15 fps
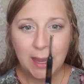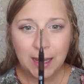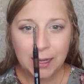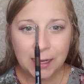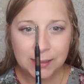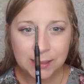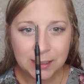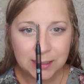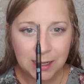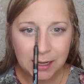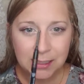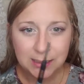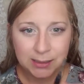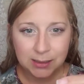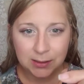It has a
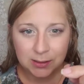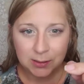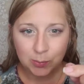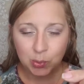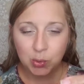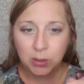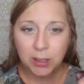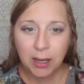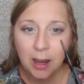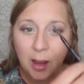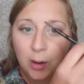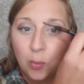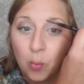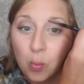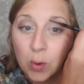nice spoolie
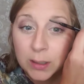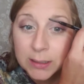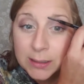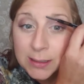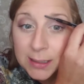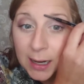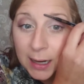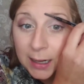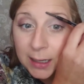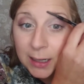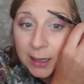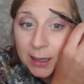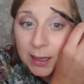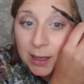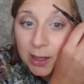on one
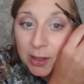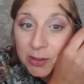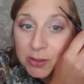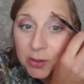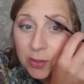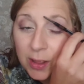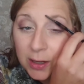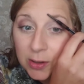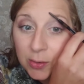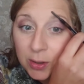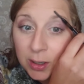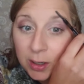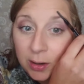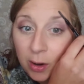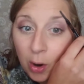side so that you
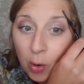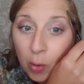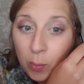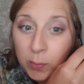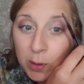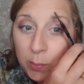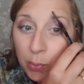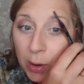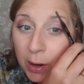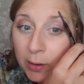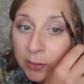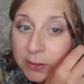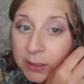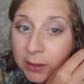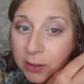can comb your
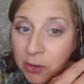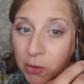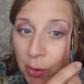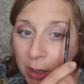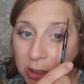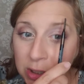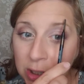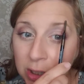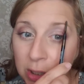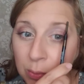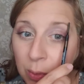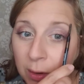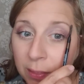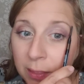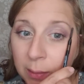brows in the direction you
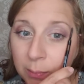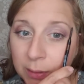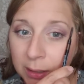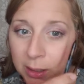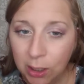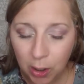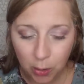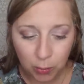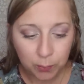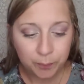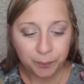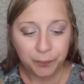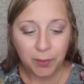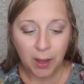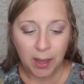want them to go.
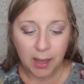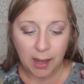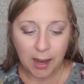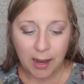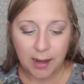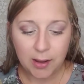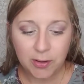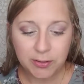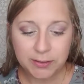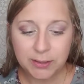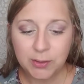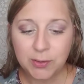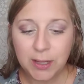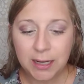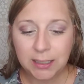I
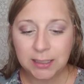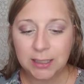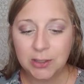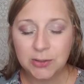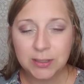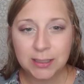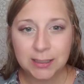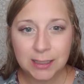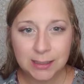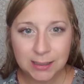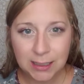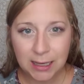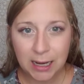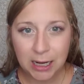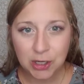also like to use this as
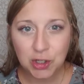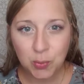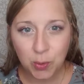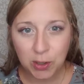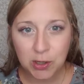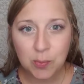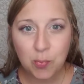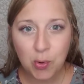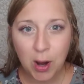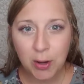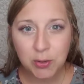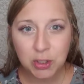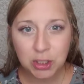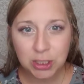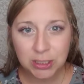a gauge on where your
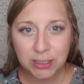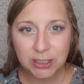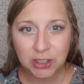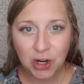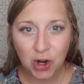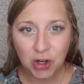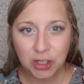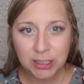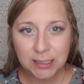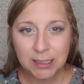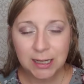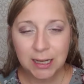brows should start,